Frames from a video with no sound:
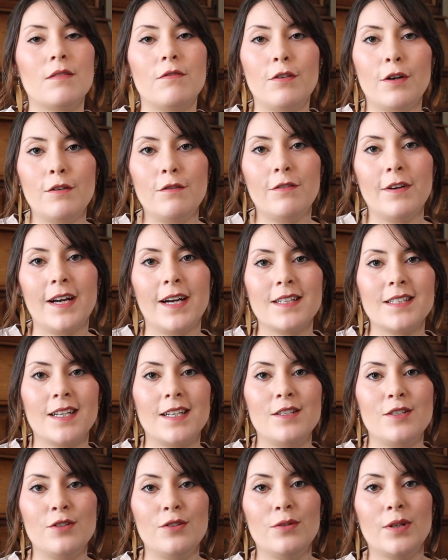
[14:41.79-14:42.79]
Fun fact,
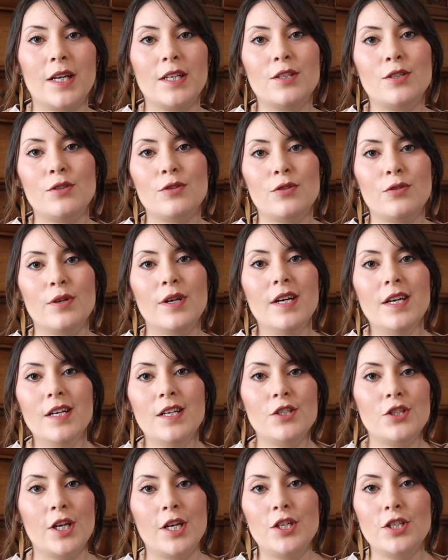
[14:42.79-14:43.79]
I do like to
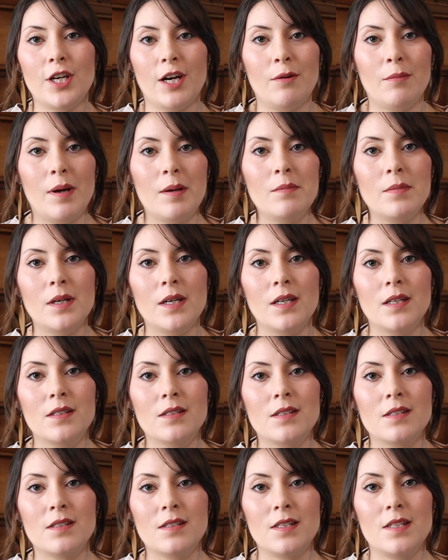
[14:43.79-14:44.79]
change out my
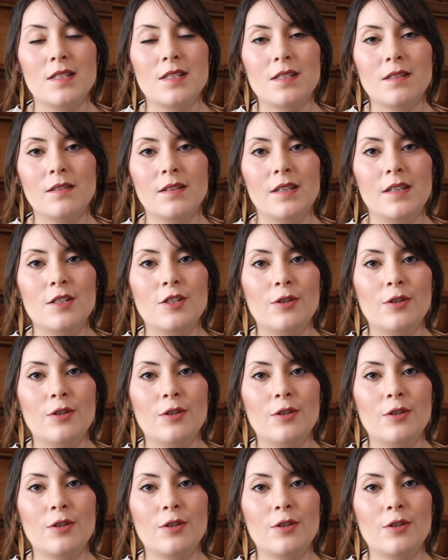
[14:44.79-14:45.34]
mugs seasonally,